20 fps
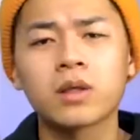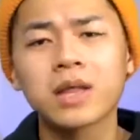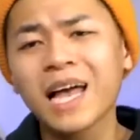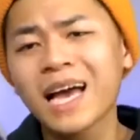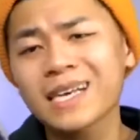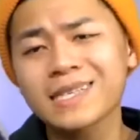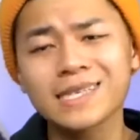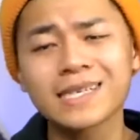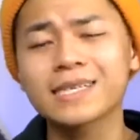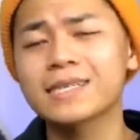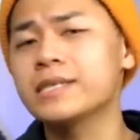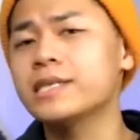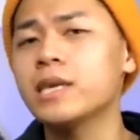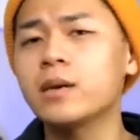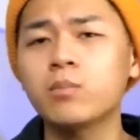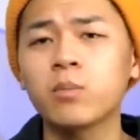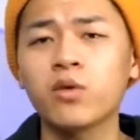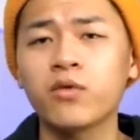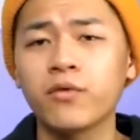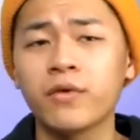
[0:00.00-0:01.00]
Classic,
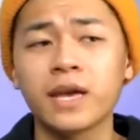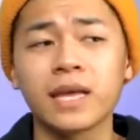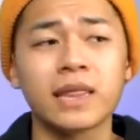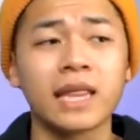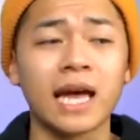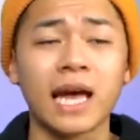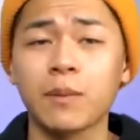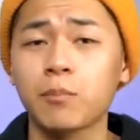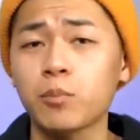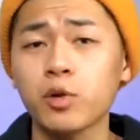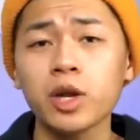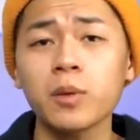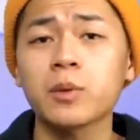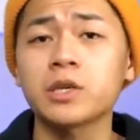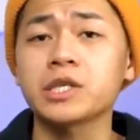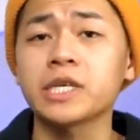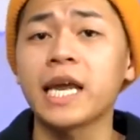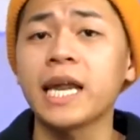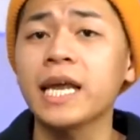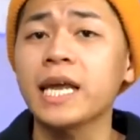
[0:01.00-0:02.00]
simple fit that pretty
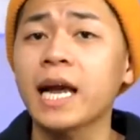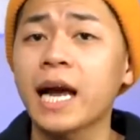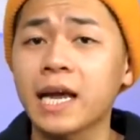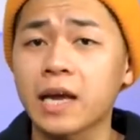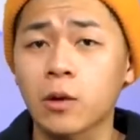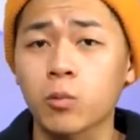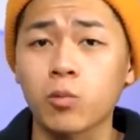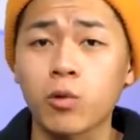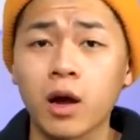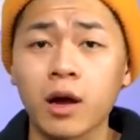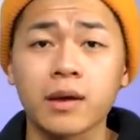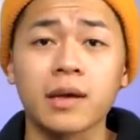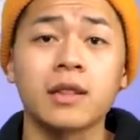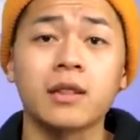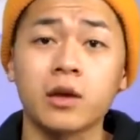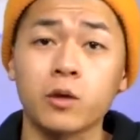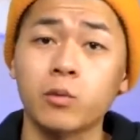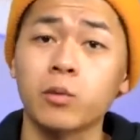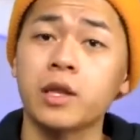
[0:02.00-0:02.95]
much any guy can rock and look